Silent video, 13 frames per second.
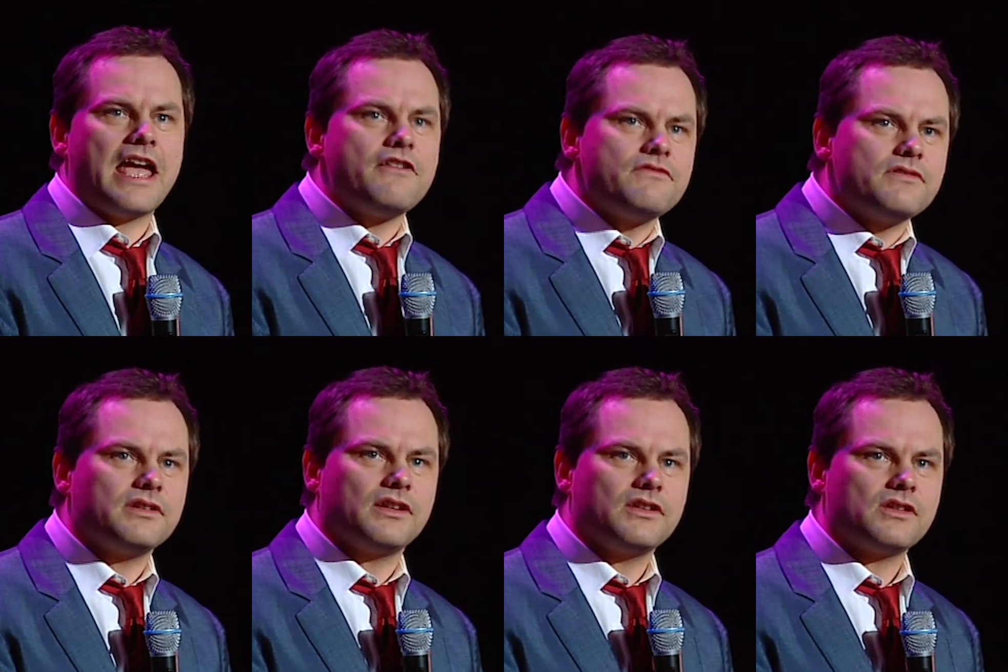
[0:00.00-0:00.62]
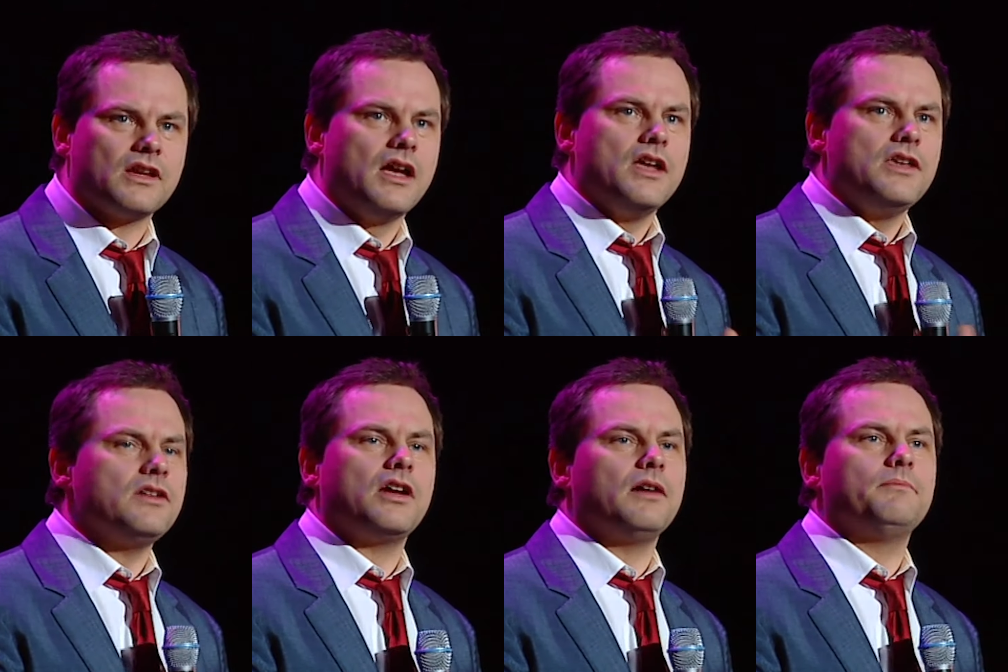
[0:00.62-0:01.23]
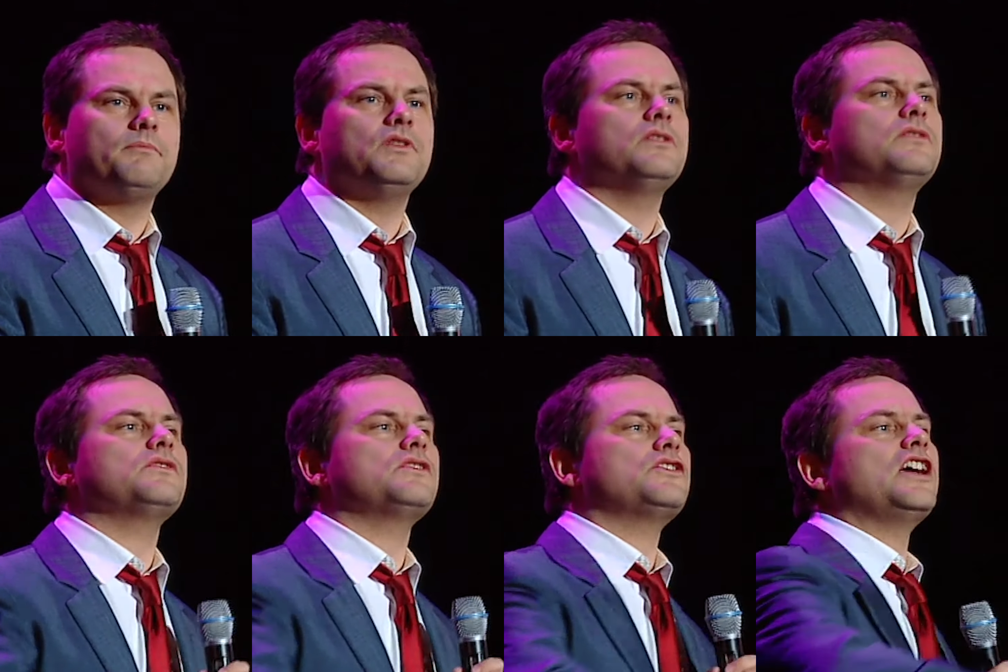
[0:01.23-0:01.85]
Everything is it. You can't,
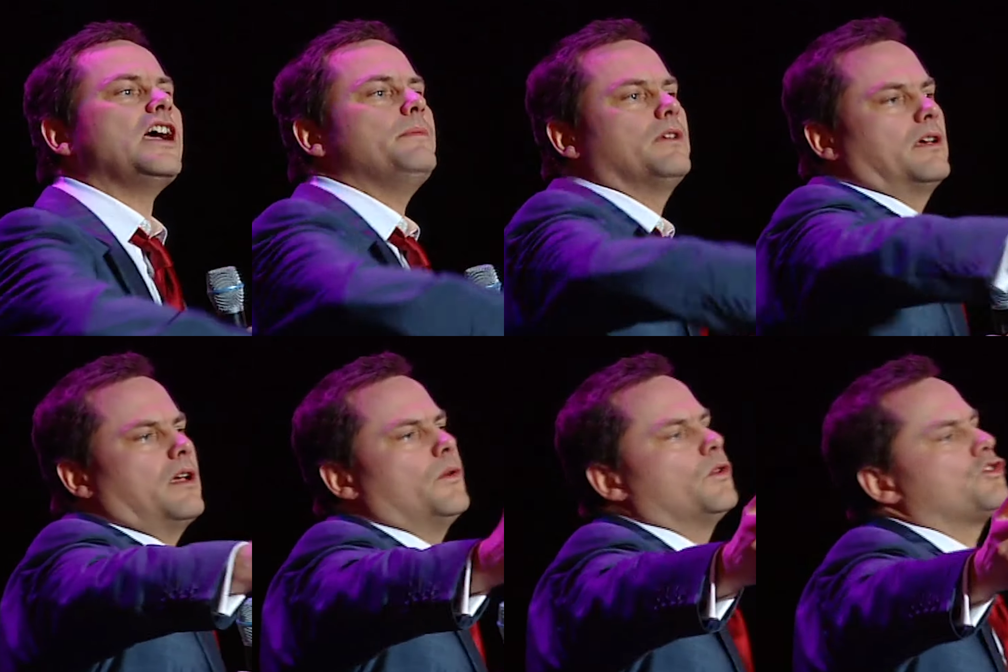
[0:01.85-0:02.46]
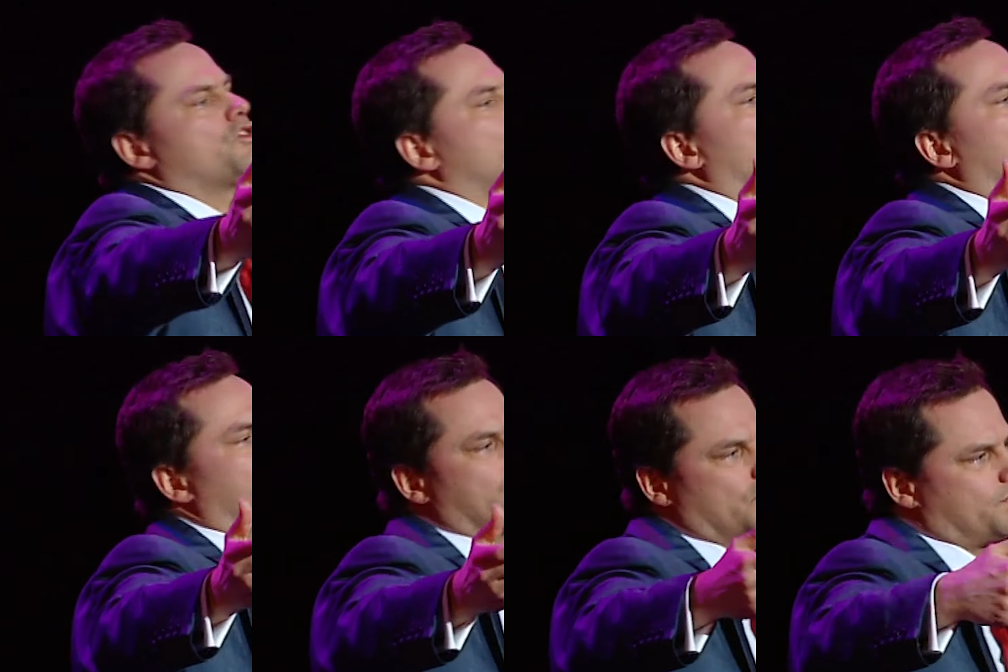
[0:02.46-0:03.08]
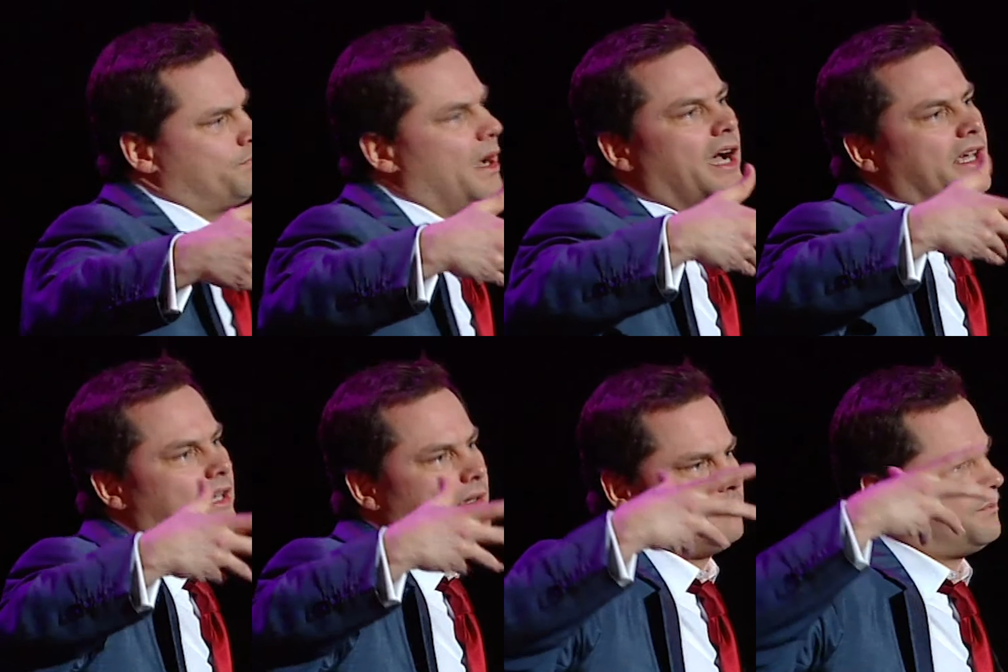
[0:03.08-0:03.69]
there's a time you could go in a shop and just buy
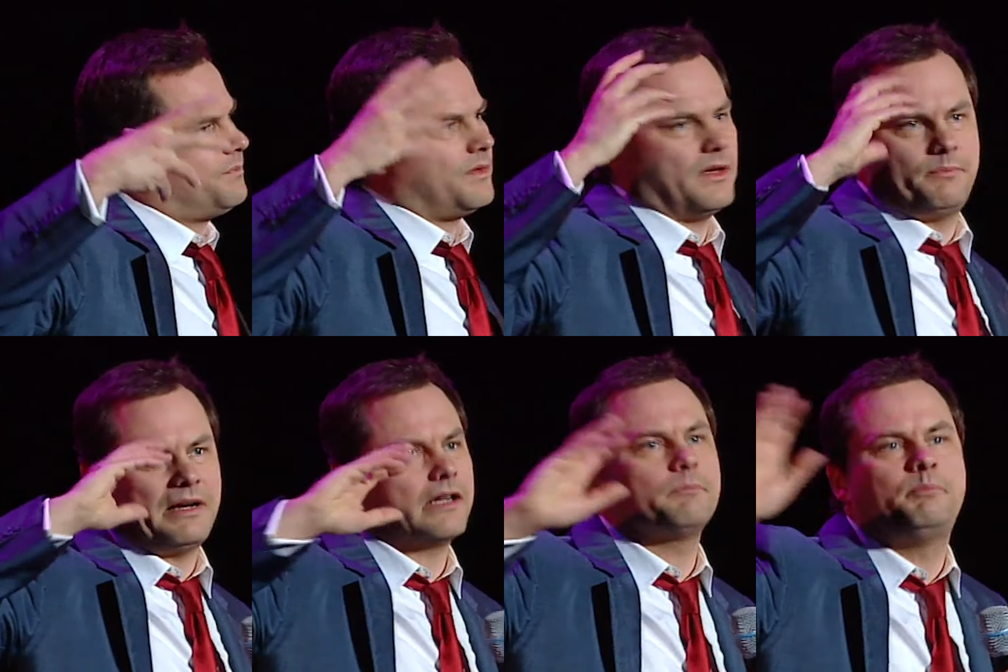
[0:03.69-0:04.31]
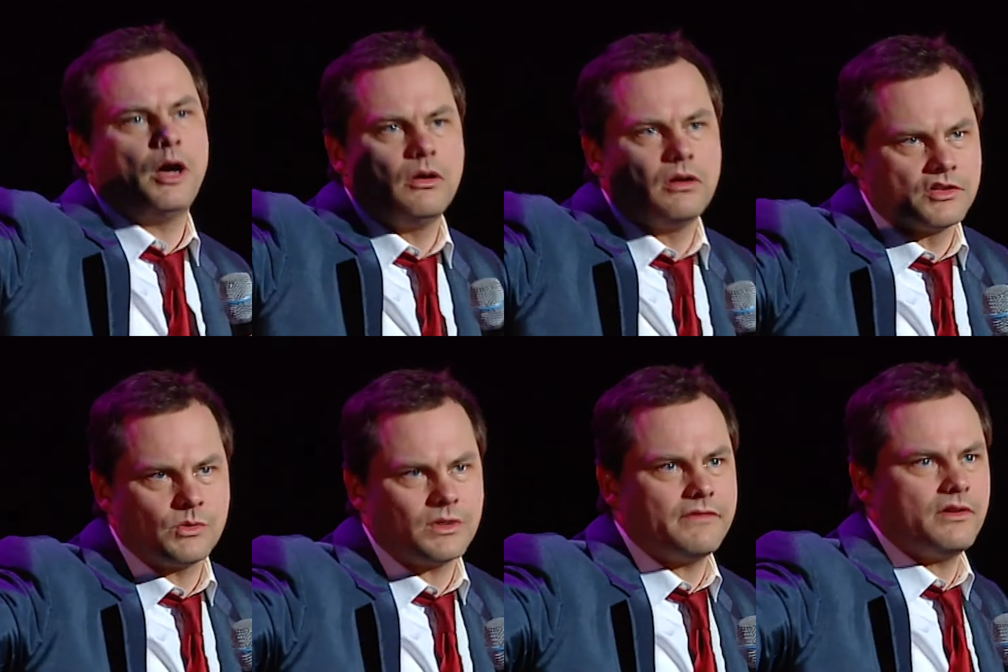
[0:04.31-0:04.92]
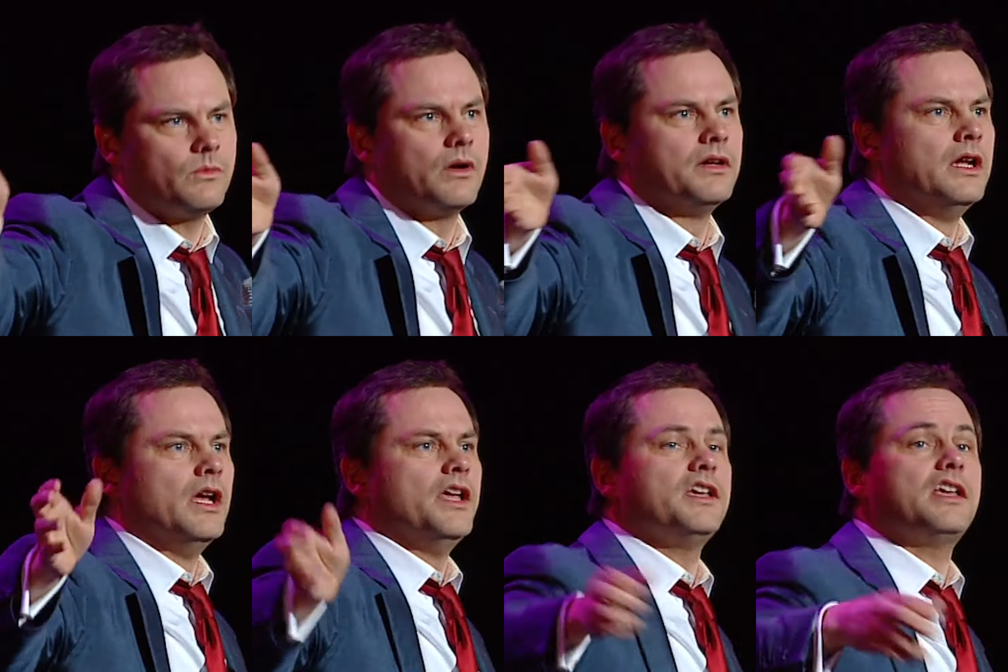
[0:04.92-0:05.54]
a pack of polos, whatever you want.
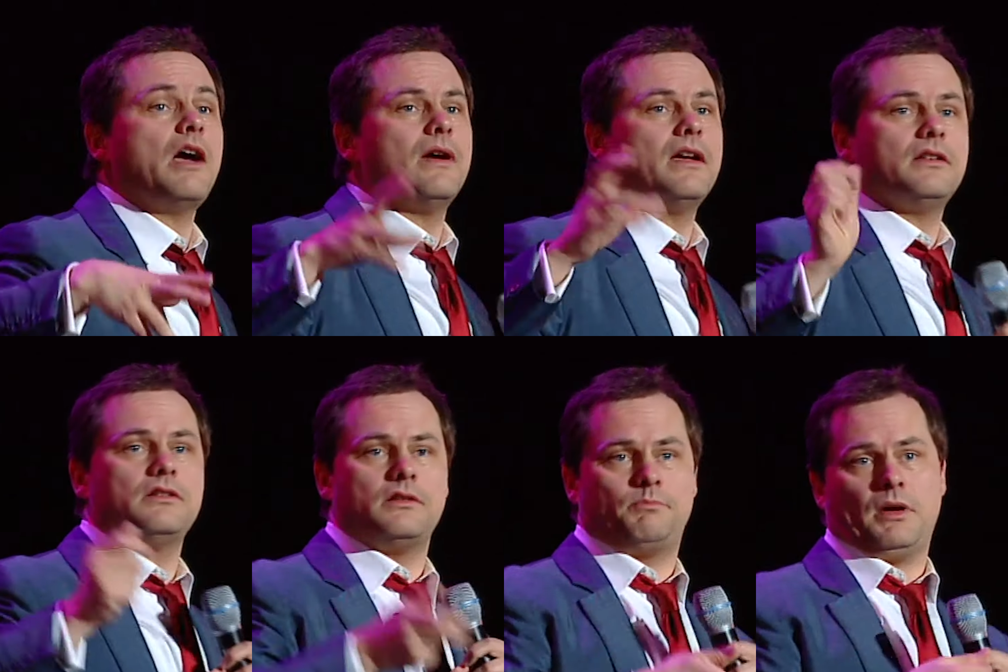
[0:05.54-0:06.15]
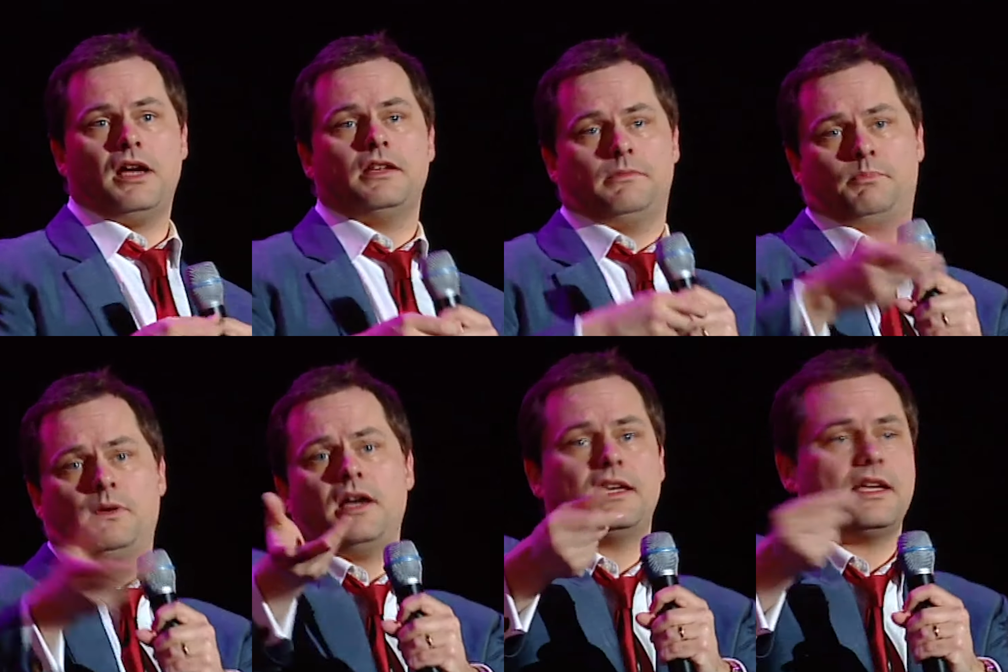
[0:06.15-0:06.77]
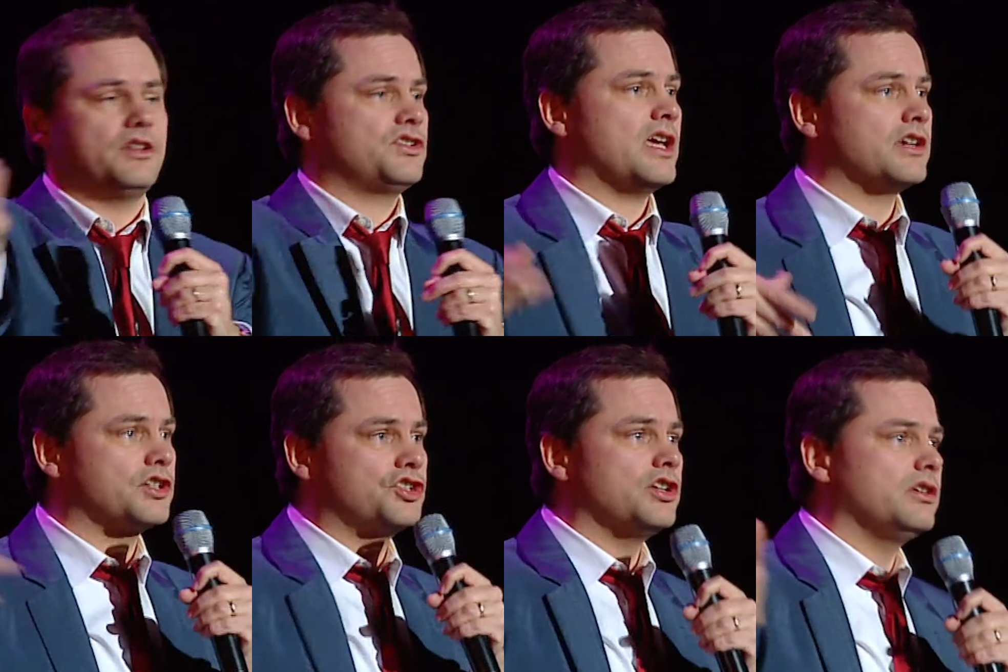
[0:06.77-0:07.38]
You go in, you buy, you get your chain,
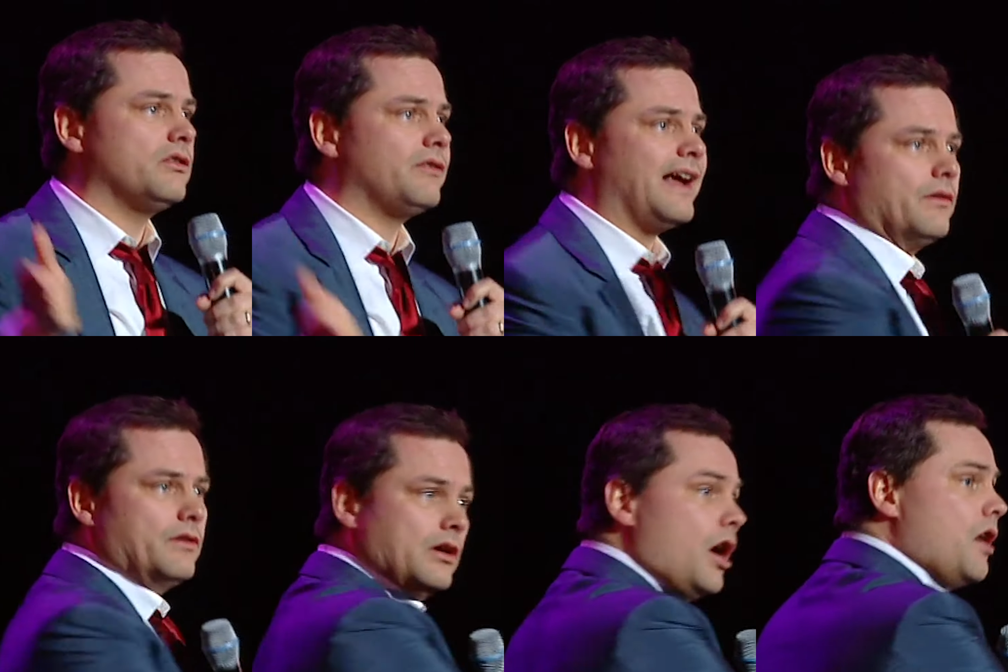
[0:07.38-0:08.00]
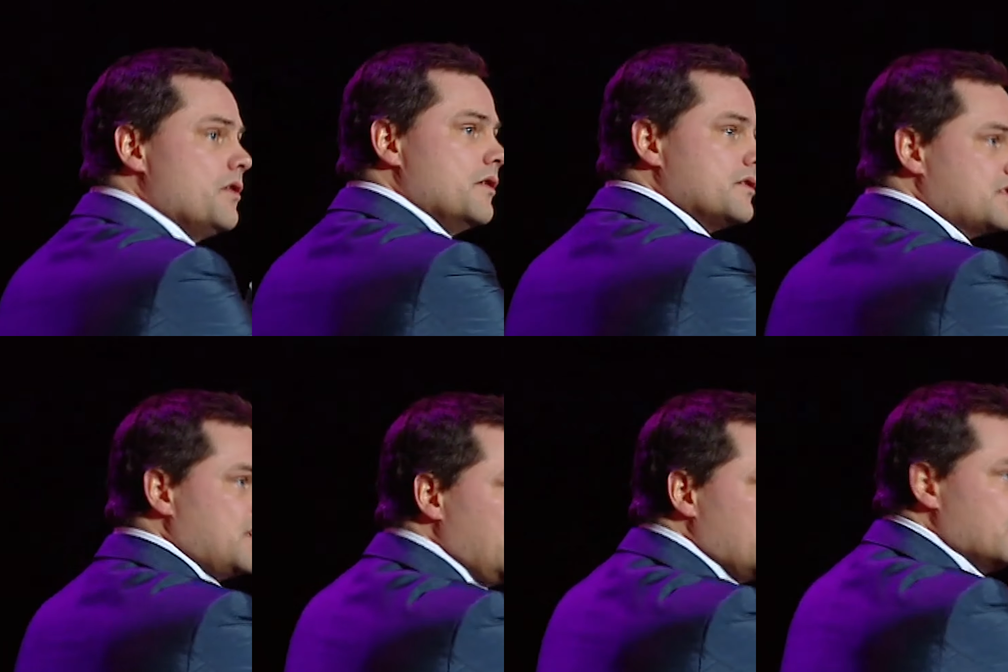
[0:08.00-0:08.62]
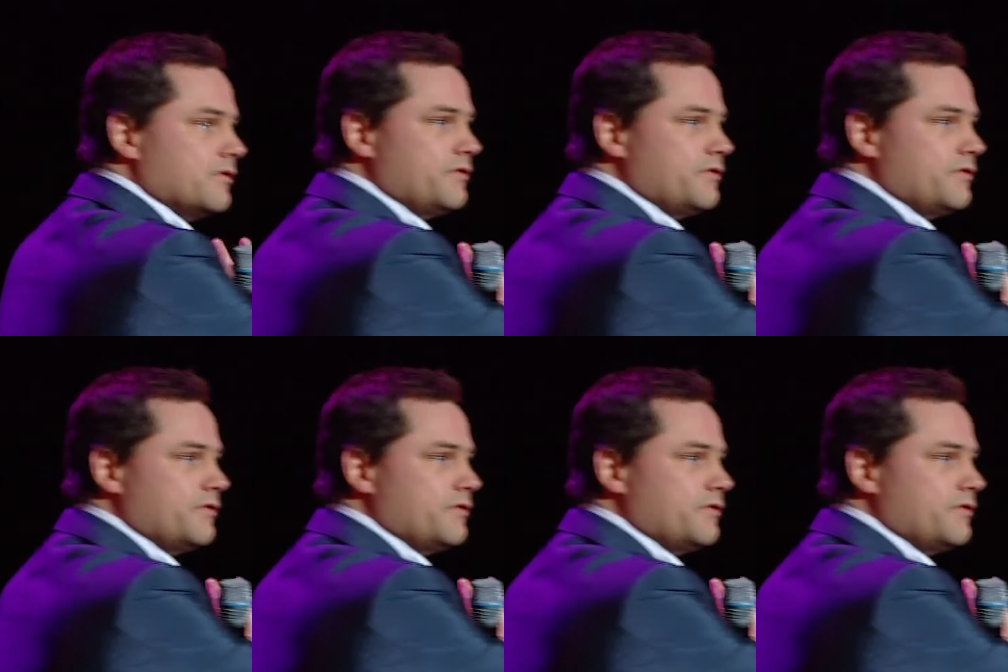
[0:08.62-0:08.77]
ka-ching, you're out. You're gone. It's done.